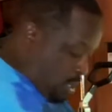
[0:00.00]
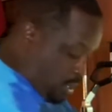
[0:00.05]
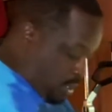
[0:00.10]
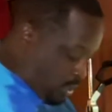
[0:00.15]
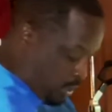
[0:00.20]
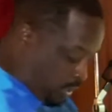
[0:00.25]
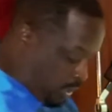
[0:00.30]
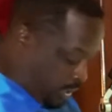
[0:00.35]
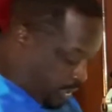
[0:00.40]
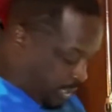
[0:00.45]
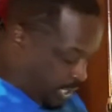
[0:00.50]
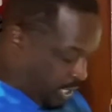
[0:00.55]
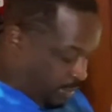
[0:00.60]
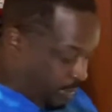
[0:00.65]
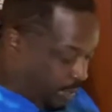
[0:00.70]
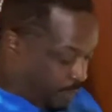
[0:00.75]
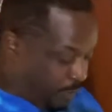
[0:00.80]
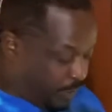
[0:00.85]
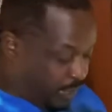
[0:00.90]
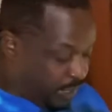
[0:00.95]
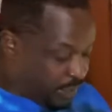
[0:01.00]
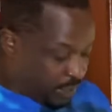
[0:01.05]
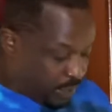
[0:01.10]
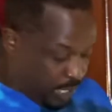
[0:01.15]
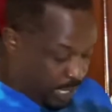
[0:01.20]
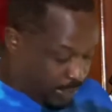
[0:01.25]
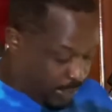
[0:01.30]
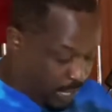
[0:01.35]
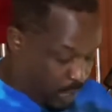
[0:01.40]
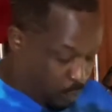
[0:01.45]
gonna take my puzzle
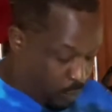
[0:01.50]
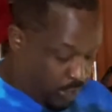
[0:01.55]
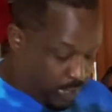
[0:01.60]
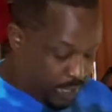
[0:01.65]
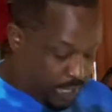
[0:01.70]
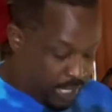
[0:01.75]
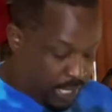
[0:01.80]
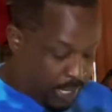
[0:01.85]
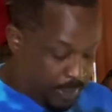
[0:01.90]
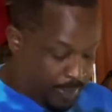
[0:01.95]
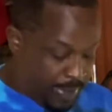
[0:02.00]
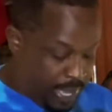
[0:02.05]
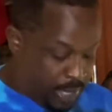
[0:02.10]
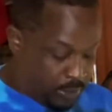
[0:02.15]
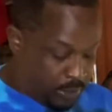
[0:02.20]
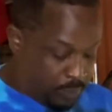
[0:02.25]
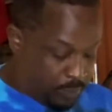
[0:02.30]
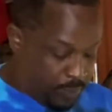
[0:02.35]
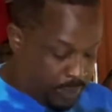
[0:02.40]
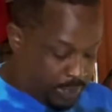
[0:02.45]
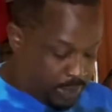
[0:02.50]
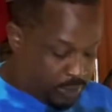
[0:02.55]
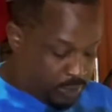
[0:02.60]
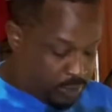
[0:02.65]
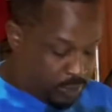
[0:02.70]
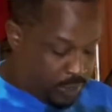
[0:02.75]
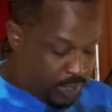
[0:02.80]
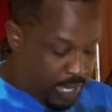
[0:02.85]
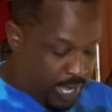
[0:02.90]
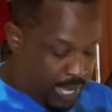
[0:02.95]
out. Now, one thing about the puzzles,
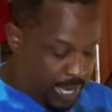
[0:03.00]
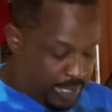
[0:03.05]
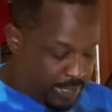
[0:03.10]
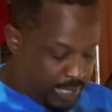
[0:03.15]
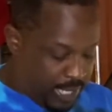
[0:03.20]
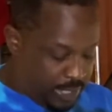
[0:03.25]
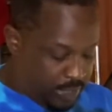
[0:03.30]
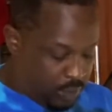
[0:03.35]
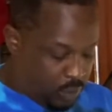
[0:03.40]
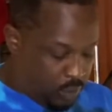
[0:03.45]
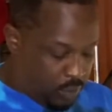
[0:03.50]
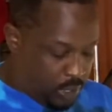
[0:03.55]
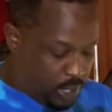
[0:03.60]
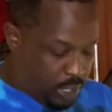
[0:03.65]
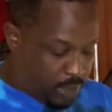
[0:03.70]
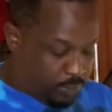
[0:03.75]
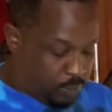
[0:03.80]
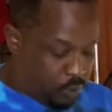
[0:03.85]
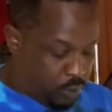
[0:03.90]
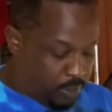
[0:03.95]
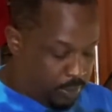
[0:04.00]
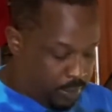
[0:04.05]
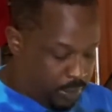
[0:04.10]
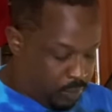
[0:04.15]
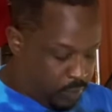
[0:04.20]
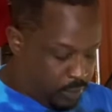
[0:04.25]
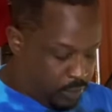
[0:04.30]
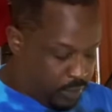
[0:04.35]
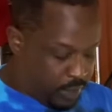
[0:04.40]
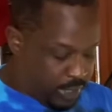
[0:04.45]
you guys, I know normally
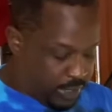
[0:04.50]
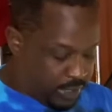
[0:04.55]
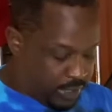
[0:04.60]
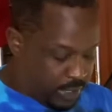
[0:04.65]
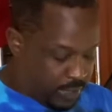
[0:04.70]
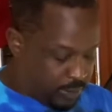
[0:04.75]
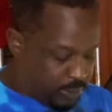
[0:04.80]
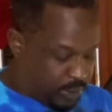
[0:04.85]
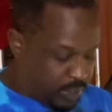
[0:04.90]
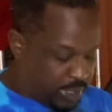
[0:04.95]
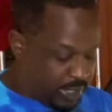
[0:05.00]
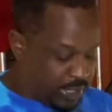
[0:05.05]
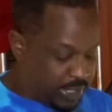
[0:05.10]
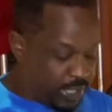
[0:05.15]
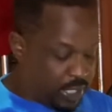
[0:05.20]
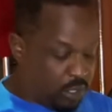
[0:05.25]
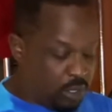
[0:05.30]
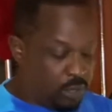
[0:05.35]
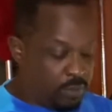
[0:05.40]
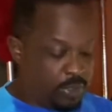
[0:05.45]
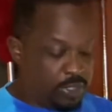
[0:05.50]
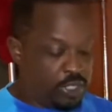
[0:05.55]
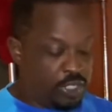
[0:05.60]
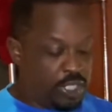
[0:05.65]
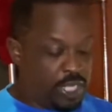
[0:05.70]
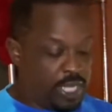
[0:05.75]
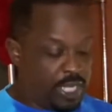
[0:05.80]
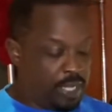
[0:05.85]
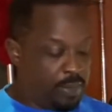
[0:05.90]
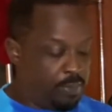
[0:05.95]
when you get substrates, they say always
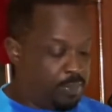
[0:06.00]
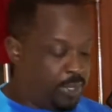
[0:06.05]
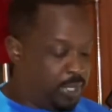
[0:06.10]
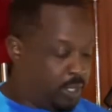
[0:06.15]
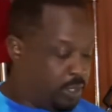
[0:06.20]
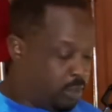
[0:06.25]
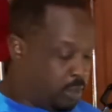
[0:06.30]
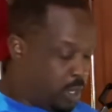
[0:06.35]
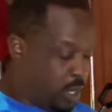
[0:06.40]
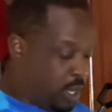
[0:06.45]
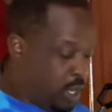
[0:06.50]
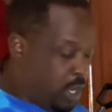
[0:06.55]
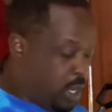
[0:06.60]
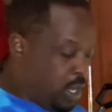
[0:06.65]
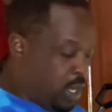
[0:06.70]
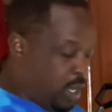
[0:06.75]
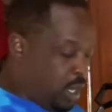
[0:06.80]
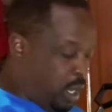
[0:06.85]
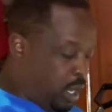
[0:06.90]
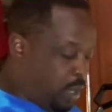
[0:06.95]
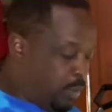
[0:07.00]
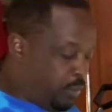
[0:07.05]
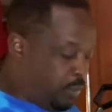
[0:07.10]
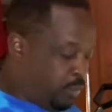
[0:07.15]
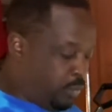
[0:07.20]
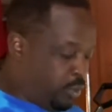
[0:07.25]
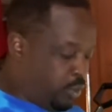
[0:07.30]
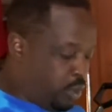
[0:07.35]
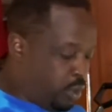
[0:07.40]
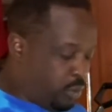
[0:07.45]
check and peel.
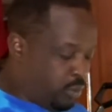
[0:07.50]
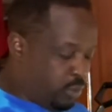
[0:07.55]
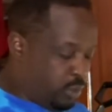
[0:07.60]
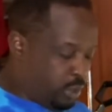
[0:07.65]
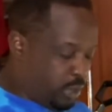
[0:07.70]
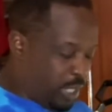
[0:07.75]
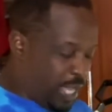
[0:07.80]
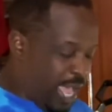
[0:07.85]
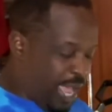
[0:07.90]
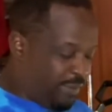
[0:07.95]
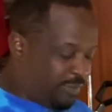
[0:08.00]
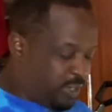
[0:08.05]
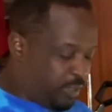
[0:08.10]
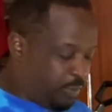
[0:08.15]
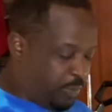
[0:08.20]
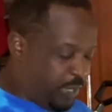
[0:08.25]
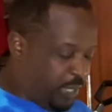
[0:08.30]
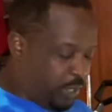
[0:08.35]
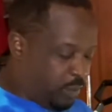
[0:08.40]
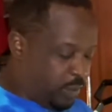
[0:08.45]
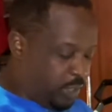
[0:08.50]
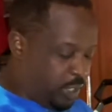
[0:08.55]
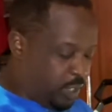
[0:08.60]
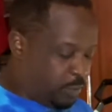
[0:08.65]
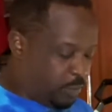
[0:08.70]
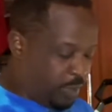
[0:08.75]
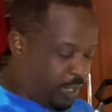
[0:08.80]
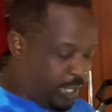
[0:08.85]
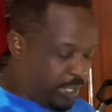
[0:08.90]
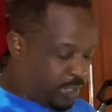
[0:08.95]
You don't have to peel these
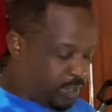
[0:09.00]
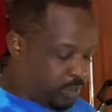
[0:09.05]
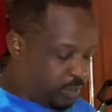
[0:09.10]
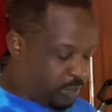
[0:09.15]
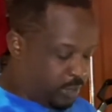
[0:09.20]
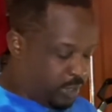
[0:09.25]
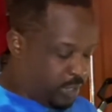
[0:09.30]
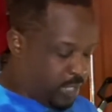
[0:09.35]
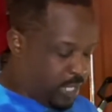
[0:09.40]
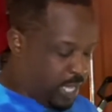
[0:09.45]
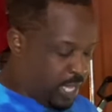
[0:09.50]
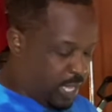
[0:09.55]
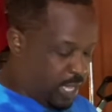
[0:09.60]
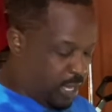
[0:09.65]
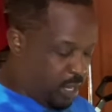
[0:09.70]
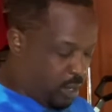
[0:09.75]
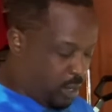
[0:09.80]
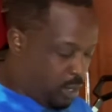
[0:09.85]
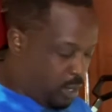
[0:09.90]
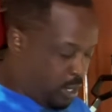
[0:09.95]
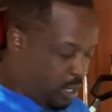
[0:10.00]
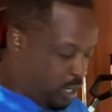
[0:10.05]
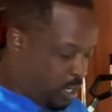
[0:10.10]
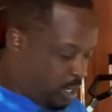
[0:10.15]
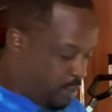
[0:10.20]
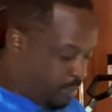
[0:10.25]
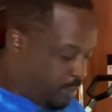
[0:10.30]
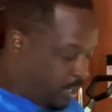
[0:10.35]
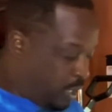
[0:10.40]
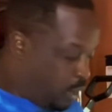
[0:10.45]
puzzles. They are
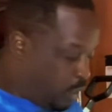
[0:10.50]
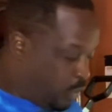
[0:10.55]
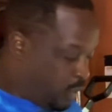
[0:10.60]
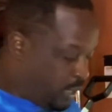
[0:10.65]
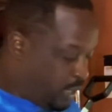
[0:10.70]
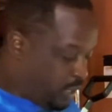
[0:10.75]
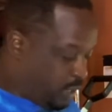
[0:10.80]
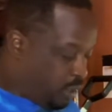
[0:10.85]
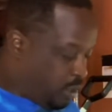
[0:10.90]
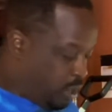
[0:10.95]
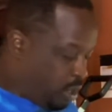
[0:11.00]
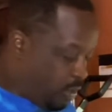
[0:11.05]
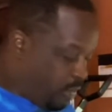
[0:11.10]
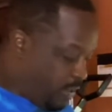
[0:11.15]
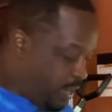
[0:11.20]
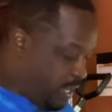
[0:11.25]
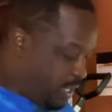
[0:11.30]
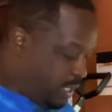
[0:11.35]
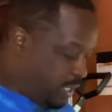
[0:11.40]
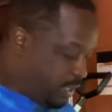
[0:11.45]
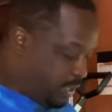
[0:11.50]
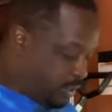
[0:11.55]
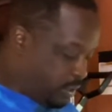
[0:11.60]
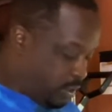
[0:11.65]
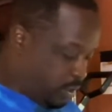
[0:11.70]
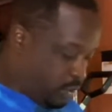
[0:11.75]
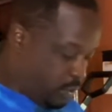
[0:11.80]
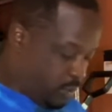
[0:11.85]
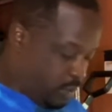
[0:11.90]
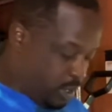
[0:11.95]
coated already,
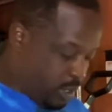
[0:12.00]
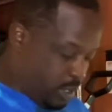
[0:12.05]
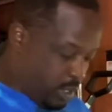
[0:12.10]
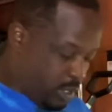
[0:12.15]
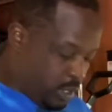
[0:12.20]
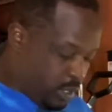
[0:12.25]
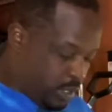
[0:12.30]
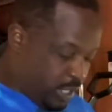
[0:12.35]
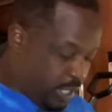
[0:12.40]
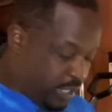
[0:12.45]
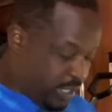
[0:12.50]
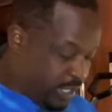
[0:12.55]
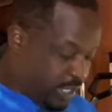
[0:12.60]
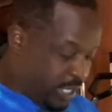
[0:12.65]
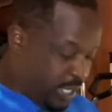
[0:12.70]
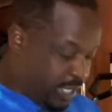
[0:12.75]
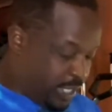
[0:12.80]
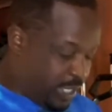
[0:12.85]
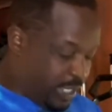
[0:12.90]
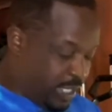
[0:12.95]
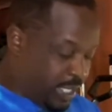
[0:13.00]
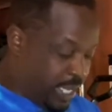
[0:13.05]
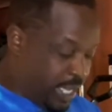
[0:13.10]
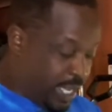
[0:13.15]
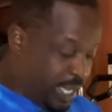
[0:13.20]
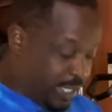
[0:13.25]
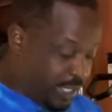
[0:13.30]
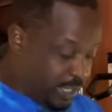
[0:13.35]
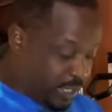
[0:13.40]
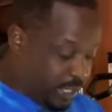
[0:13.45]
so there's nothing
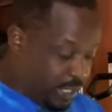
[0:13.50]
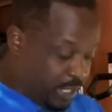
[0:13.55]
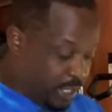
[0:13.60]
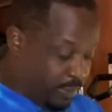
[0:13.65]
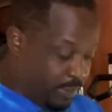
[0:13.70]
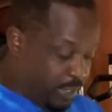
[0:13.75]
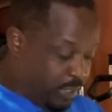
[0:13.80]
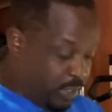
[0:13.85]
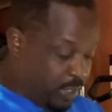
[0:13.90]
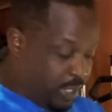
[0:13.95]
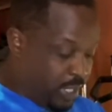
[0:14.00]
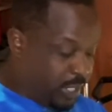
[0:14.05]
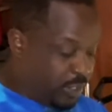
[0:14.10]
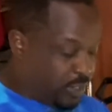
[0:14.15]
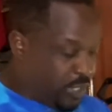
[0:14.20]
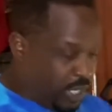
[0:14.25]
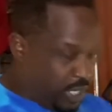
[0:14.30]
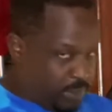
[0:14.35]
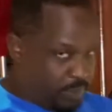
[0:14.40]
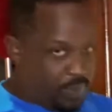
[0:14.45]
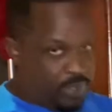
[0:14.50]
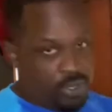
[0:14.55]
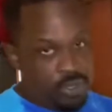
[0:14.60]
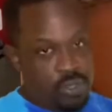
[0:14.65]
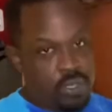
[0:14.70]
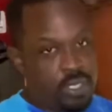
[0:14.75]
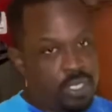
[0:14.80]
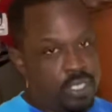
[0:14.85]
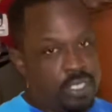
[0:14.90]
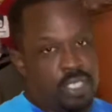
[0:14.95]
that's gonna be on there that you have to peel. You
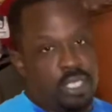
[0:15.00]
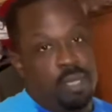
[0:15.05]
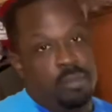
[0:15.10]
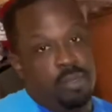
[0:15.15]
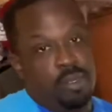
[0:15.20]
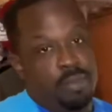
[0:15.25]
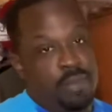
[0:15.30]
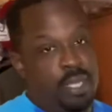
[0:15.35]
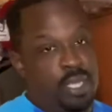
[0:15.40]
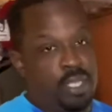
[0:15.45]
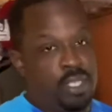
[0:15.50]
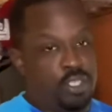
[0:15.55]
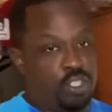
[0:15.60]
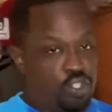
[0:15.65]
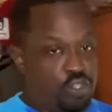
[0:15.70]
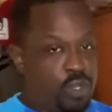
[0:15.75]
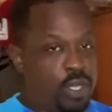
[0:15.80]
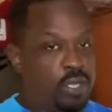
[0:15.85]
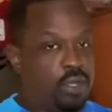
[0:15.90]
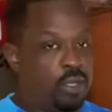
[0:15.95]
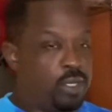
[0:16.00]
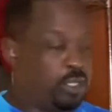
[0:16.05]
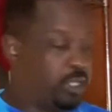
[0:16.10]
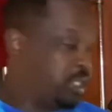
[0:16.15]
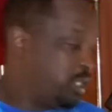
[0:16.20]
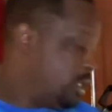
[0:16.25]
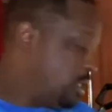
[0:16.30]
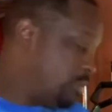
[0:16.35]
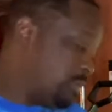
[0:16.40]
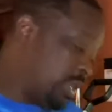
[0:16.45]
can sublimate straight onto
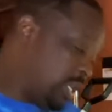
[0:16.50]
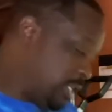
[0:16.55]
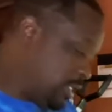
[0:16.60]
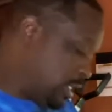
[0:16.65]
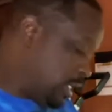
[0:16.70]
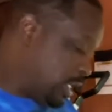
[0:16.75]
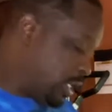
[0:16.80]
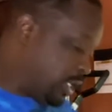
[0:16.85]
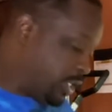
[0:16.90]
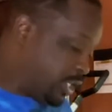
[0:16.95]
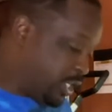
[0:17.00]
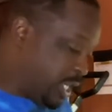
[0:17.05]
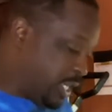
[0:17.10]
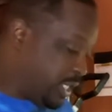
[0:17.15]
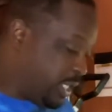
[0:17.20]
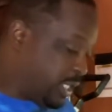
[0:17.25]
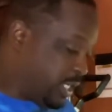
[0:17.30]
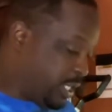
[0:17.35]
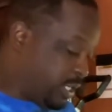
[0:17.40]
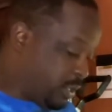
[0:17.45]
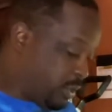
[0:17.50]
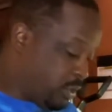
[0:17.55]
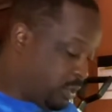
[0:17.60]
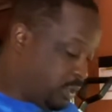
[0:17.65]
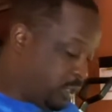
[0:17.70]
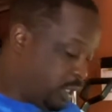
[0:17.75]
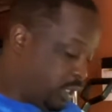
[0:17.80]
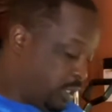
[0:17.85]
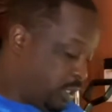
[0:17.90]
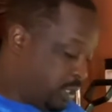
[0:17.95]
them as Johnny did
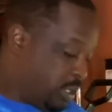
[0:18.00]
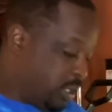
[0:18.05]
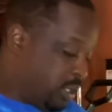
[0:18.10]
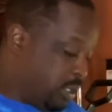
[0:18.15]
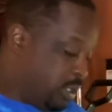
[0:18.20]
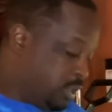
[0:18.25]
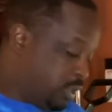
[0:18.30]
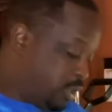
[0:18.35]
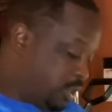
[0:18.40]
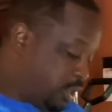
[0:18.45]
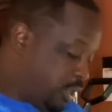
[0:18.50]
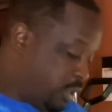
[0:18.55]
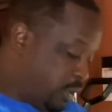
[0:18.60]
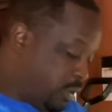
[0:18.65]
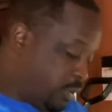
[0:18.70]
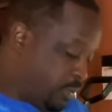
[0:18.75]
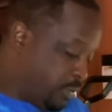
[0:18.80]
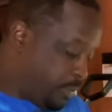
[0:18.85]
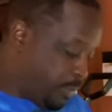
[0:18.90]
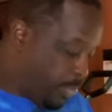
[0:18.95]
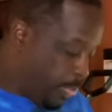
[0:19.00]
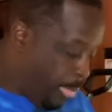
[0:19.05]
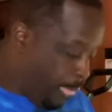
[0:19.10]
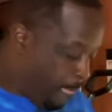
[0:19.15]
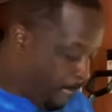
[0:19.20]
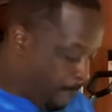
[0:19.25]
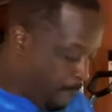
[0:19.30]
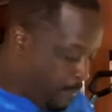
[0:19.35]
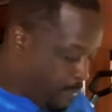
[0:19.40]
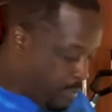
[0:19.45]
earlier. So,
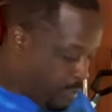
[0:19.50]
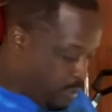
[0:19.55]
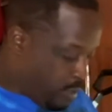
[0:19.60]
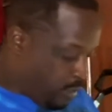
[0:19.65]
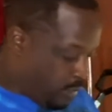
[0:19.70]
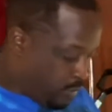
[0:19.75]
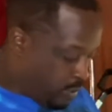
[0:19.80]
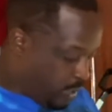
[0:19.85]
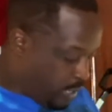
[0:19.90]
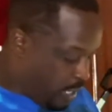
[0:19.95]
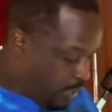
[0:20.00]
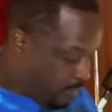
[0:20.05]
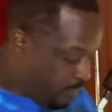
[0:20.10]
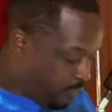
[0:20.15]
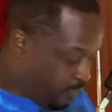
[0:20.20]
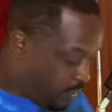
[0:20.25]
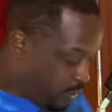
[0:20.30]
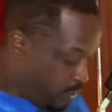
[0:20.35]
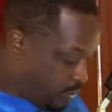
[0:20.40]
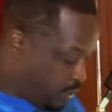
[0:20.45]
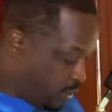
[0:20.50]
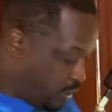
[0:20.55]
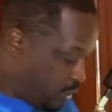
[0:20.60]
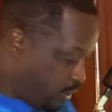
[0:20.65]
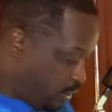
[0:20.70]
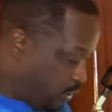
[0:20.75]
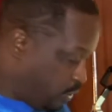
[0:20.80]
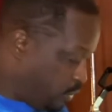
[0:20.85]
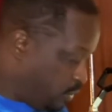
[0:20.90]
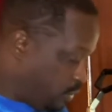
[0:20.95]
without further
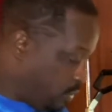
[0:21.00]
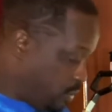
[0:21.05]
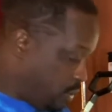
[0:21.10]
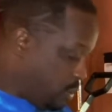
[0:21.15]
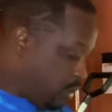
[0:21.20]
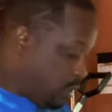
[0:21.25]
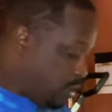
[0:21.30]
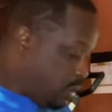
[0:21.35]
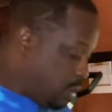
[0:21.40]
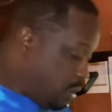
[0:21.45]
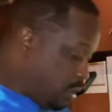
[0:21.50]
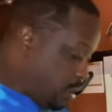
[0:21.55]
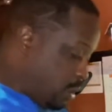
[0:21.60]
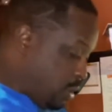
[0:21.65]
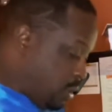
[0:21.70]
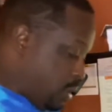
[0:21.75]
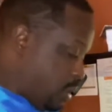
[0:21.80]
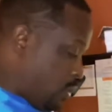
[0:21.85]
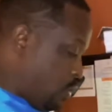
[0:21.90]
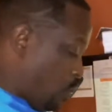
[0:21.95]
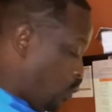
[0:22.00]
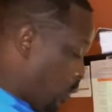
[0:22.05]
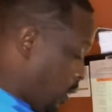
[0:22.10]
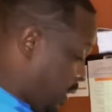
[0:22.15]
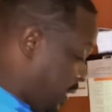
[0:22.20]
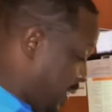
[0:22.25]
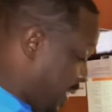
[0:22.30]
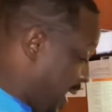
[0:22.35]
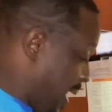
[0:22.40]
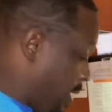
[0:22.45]
ado,
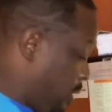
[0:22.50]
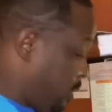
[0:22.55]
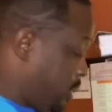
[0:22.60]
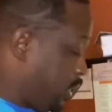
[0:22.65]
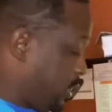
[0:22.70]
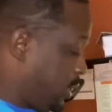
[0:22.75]
without